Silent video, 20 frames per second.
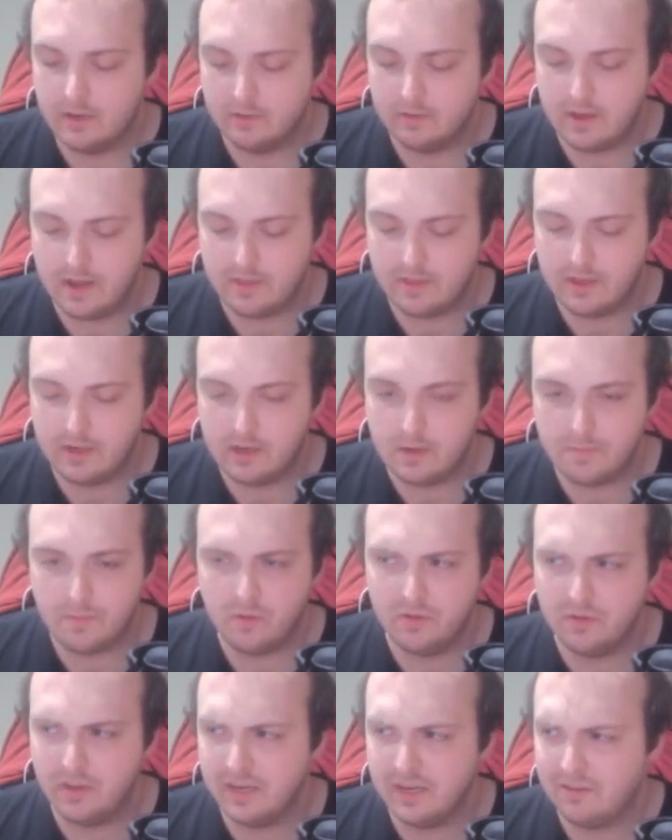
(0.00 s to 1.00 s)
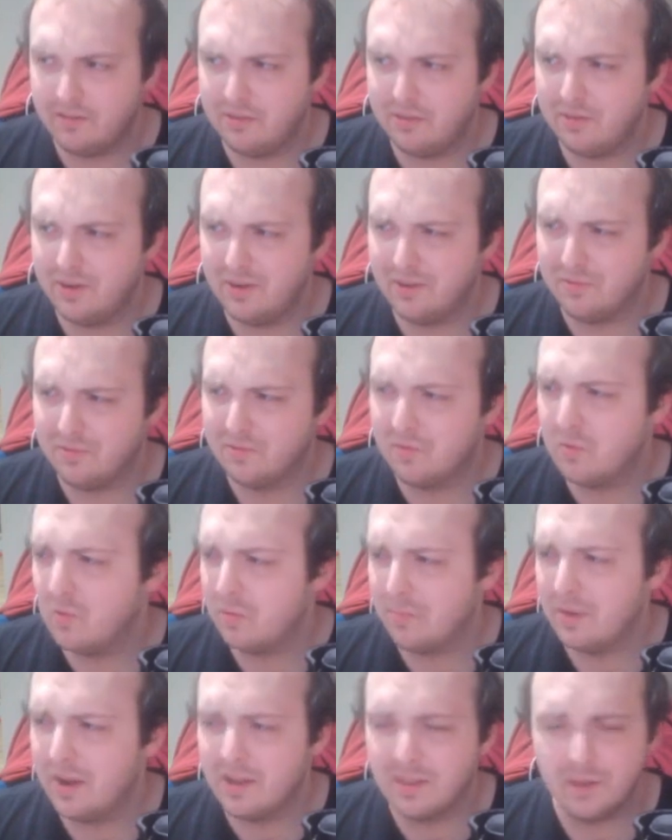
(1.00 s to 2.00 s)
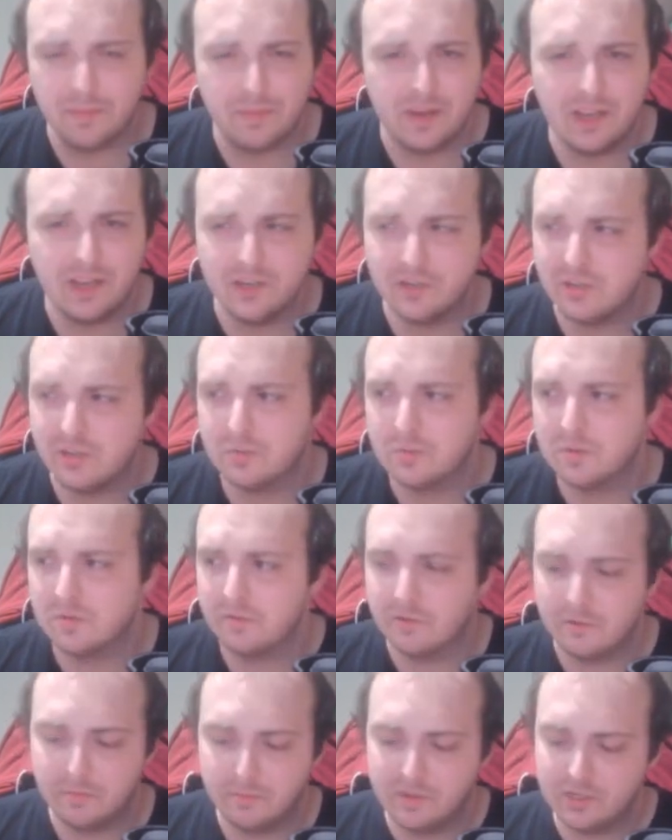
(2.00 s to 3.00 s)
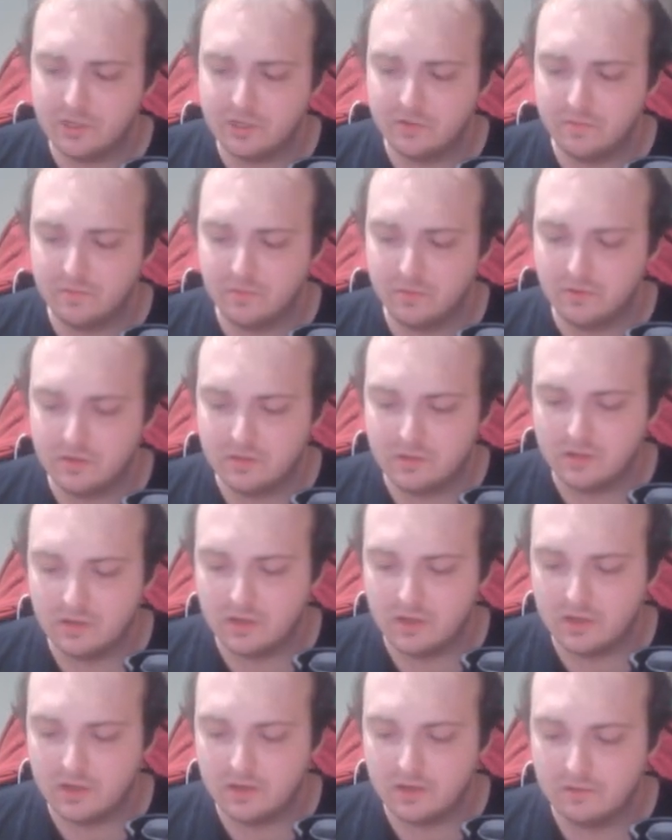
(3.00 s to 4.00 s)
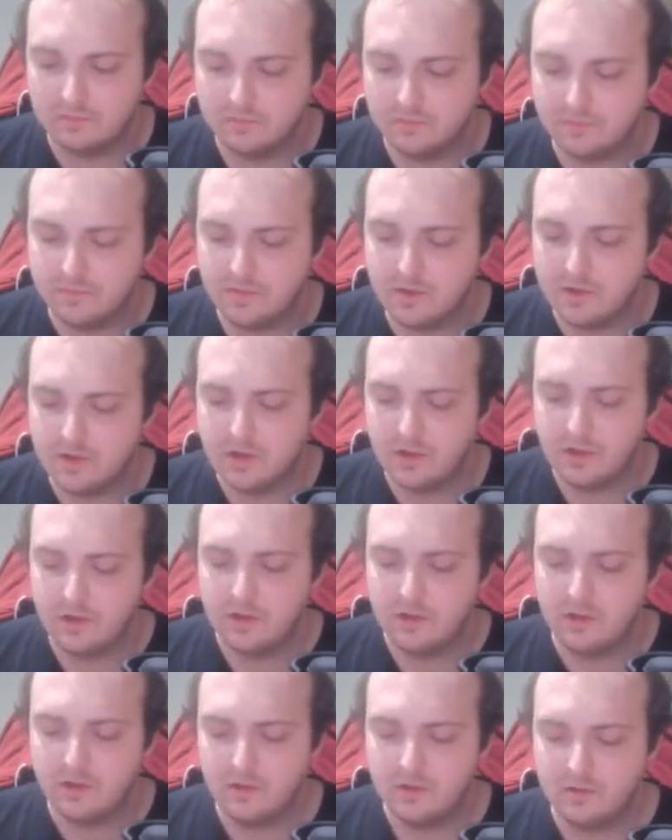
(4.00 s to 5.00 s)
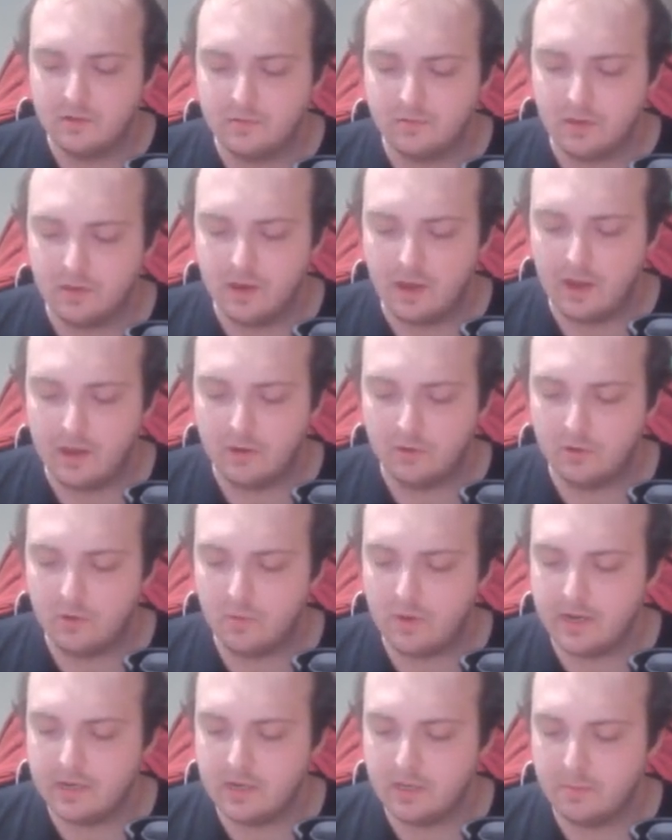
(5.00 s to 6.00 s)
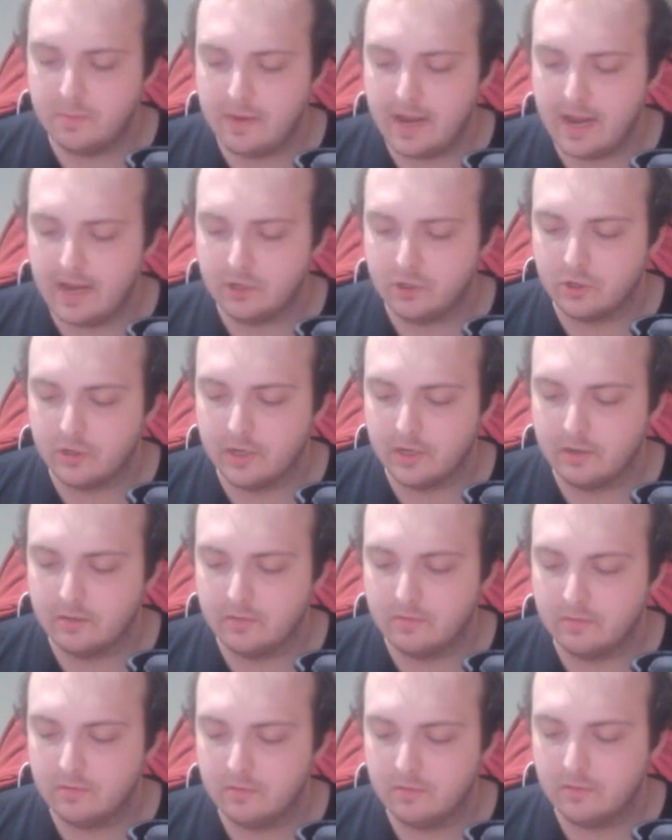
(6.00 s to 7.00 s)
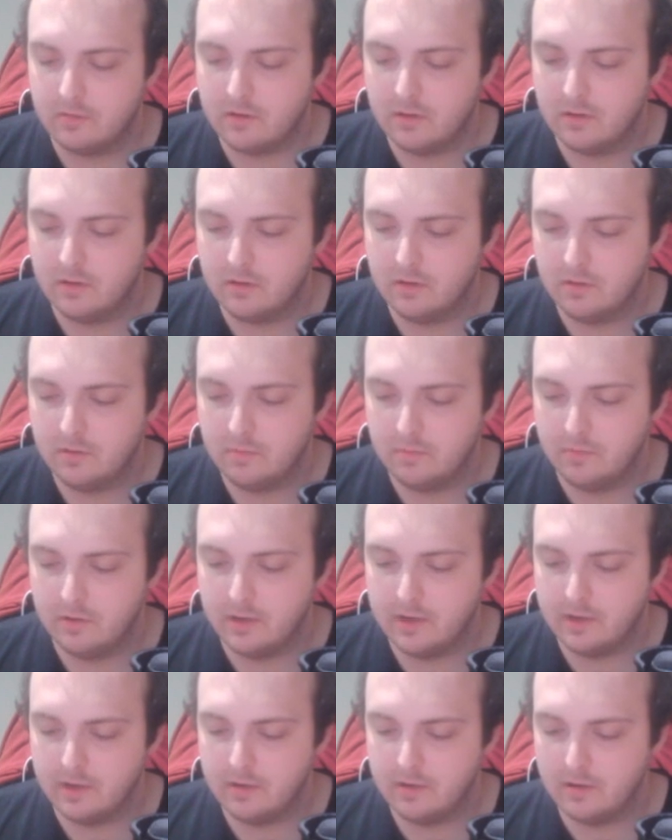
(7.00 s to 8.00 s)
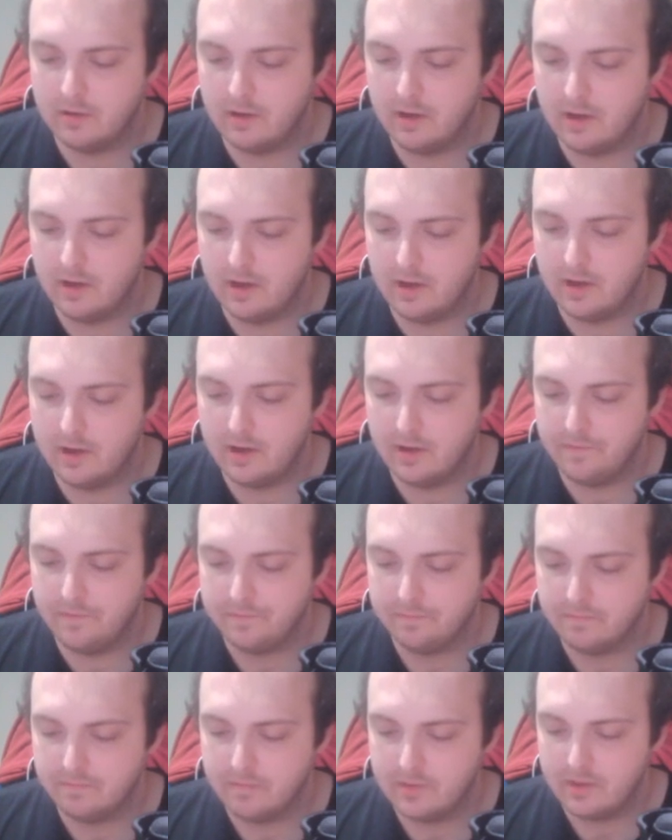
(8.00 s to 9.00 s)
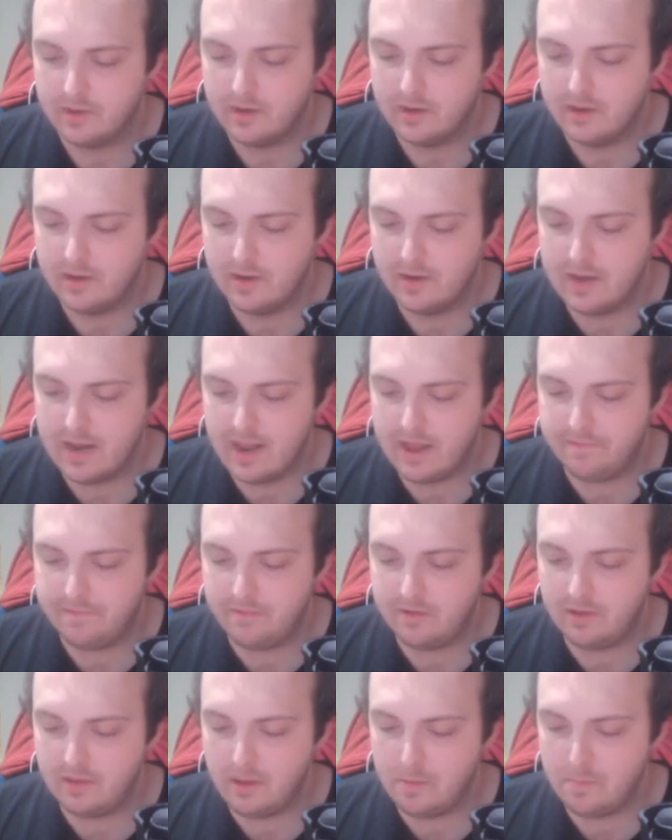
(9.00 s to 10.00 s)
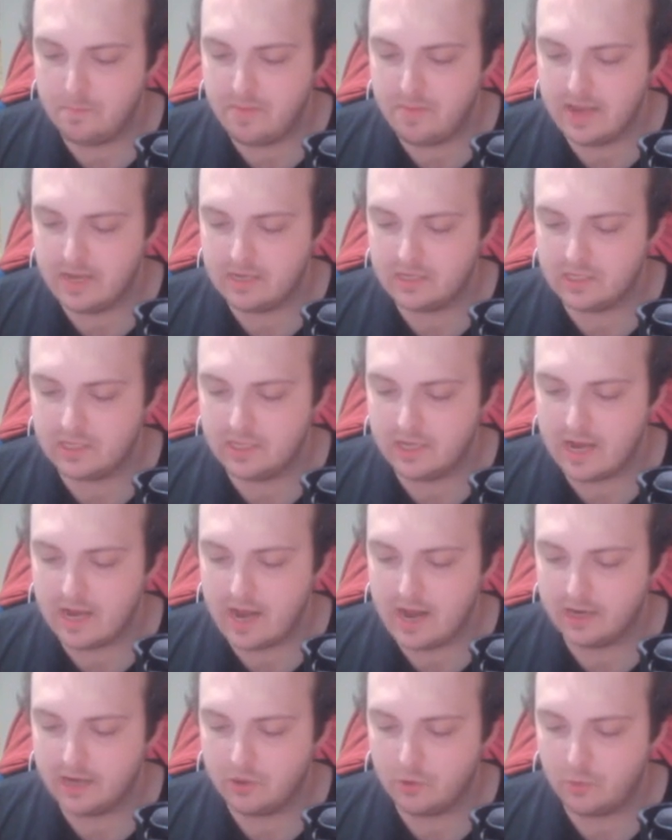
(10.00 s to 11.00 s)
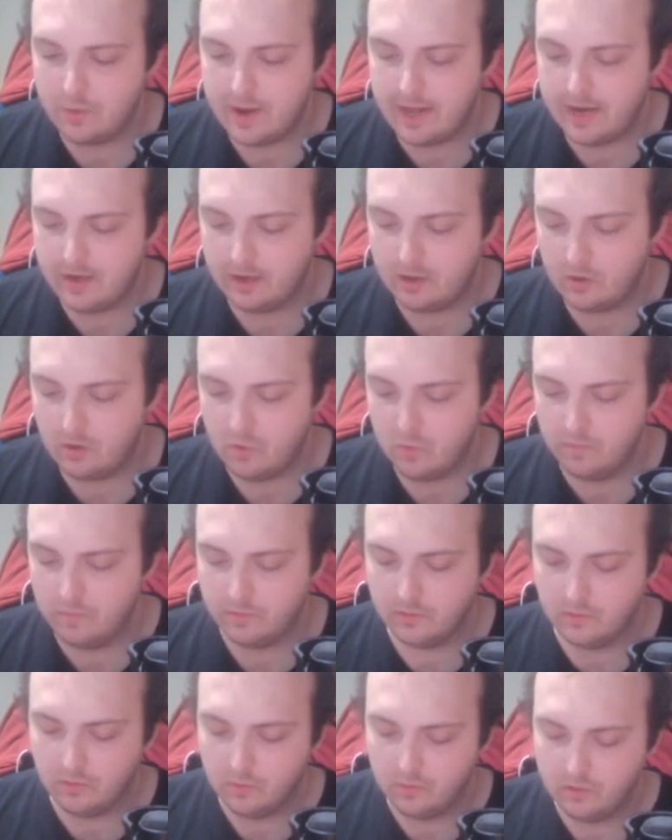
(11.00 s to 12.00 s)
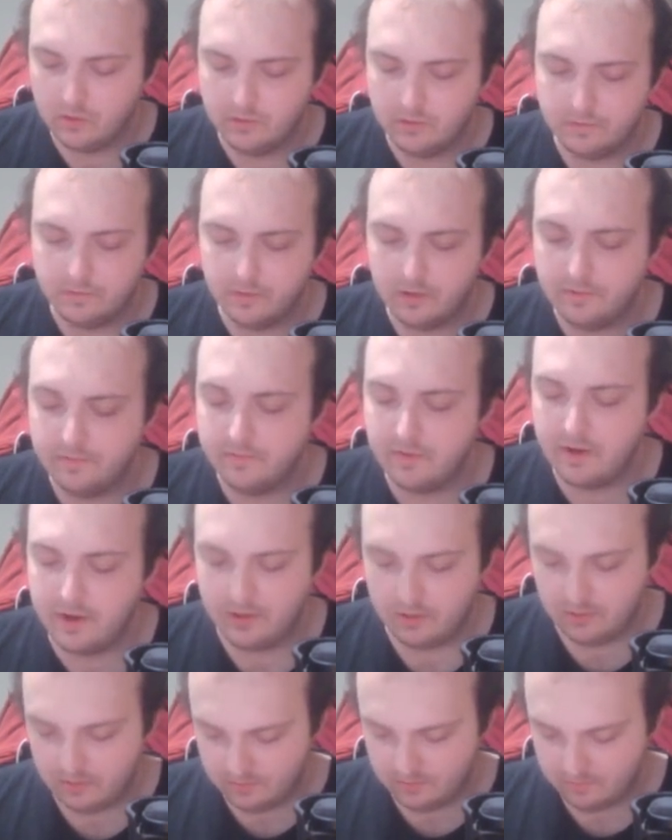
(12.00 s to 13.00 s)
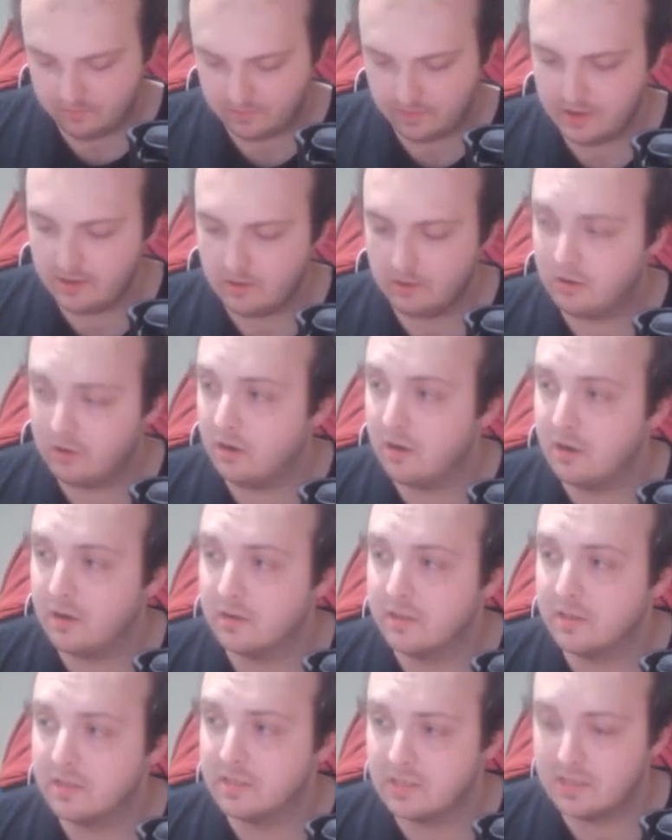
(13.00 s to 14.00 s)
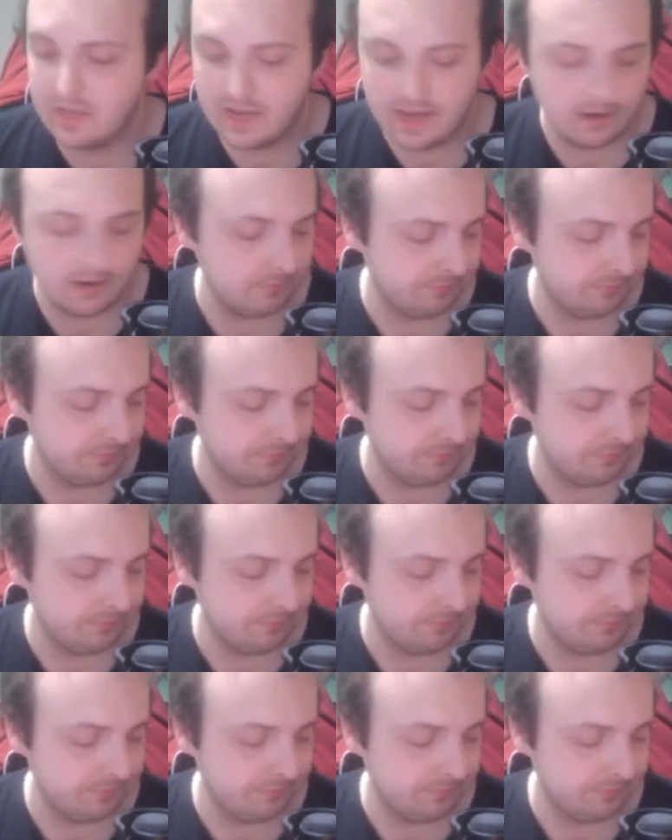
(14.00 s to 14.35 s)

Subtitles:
think I pulled like 3 or 4 Beyond the Pendulums from Dimension Force. I don't know why I did the pack trick, but Nephalibis, the Ogdoadic Overlord, for our final card of the set.